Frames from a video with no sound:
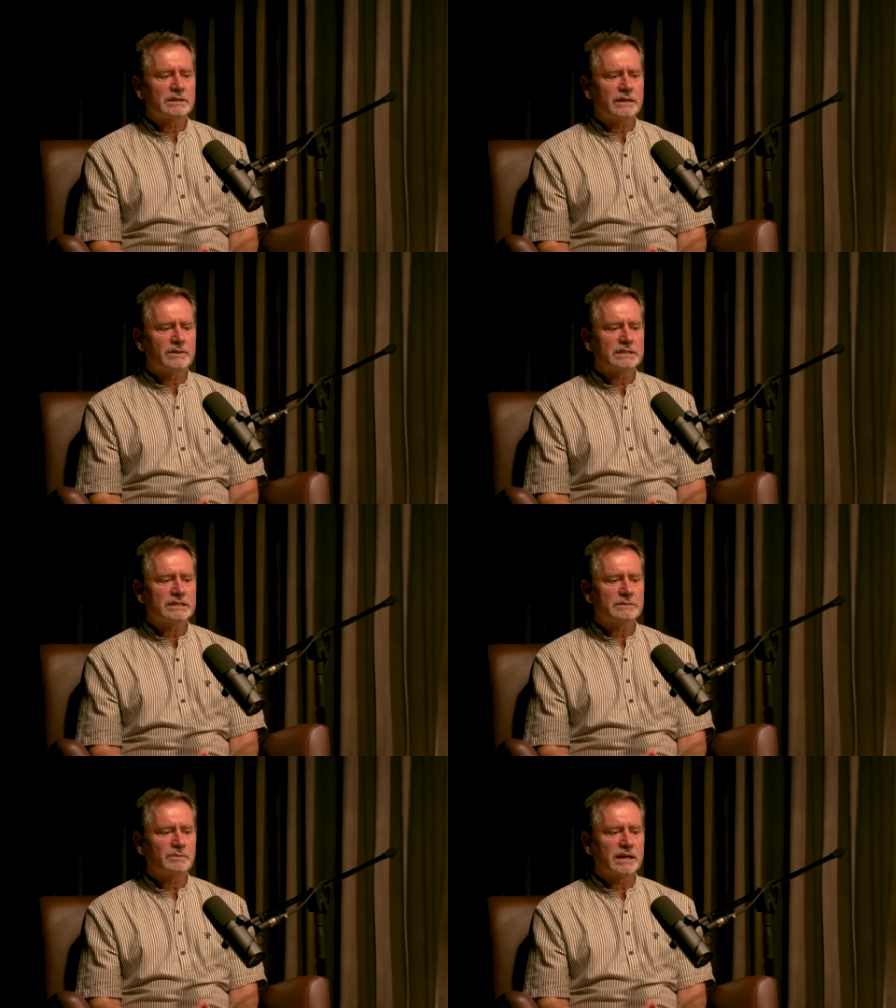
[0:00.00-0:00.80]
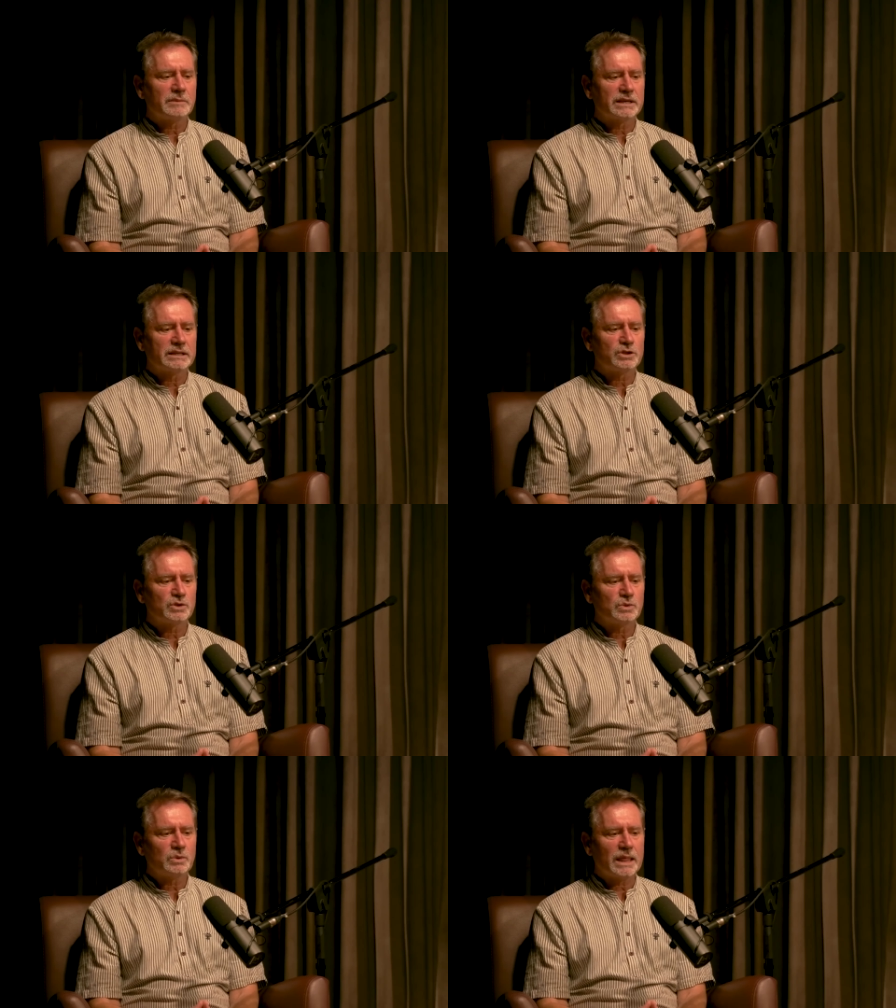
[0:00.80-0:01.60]
This is becoming an
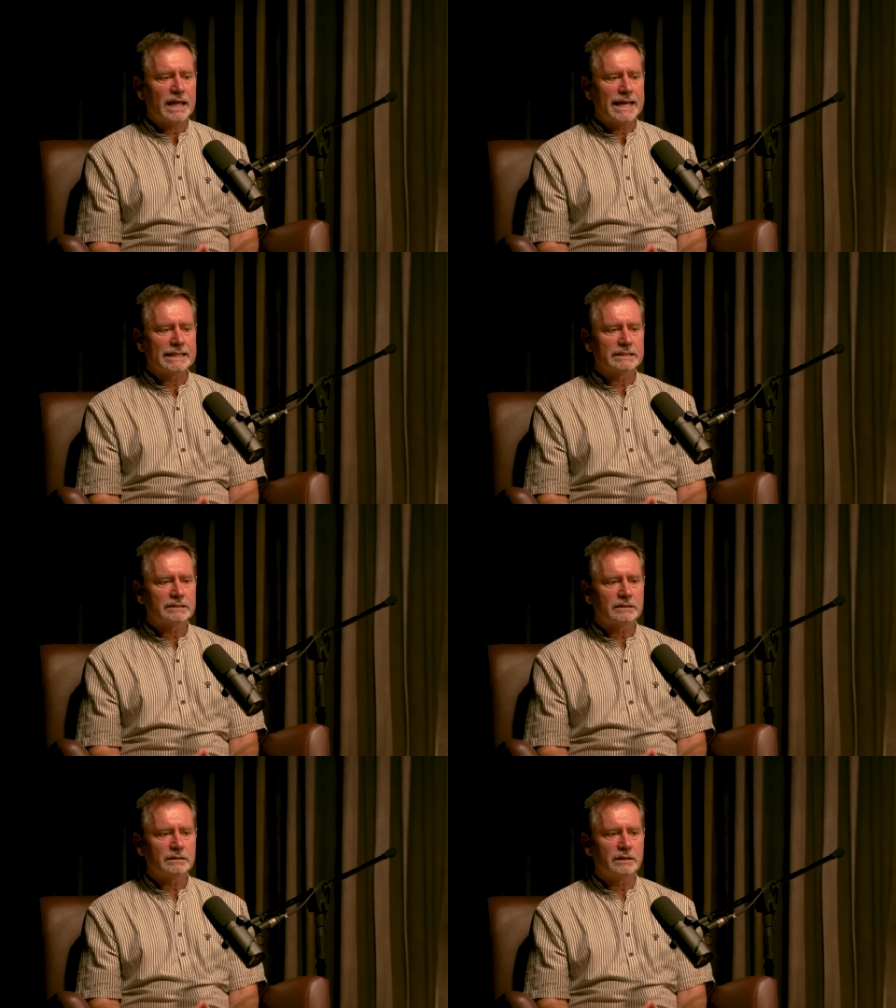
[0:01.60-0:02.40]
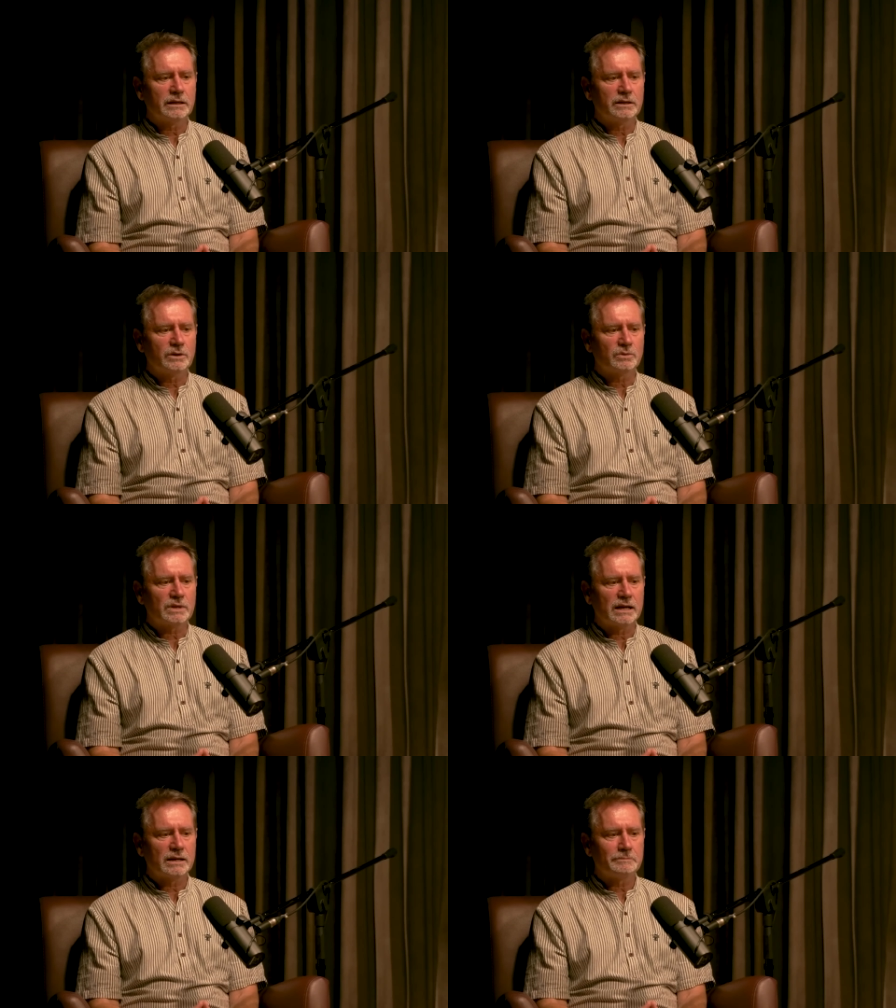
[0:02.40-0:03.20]
issue, and you
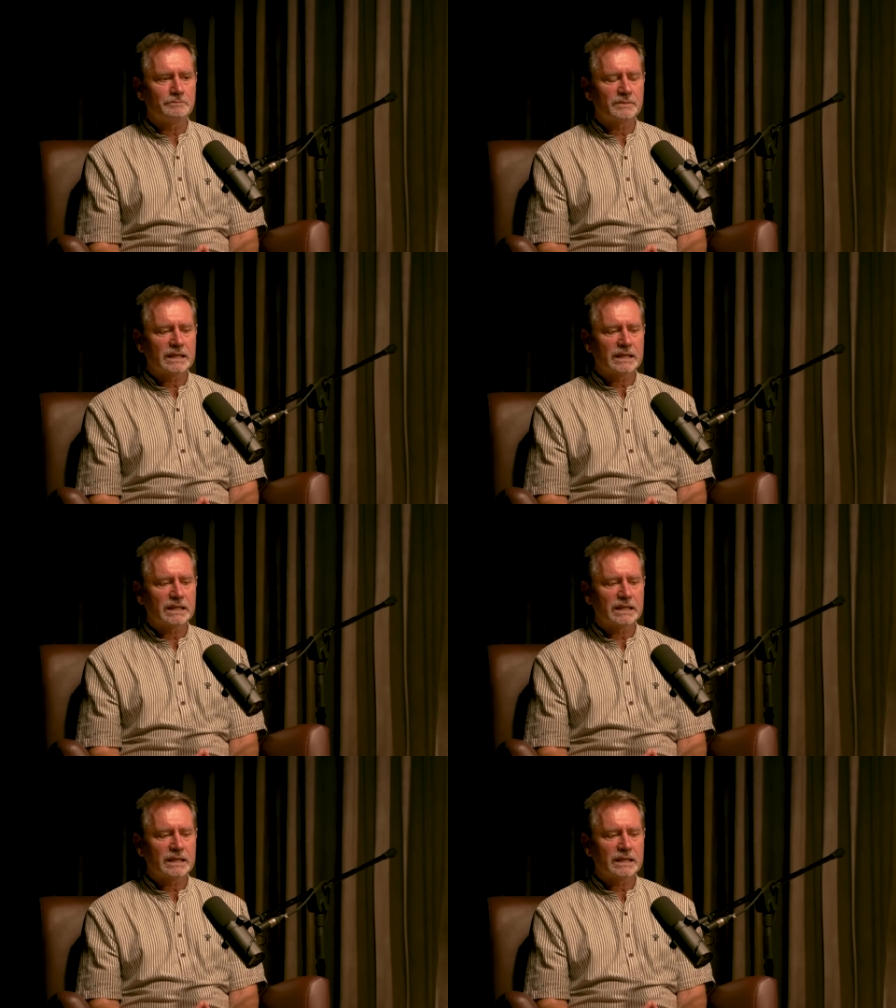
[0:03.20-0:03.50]
know,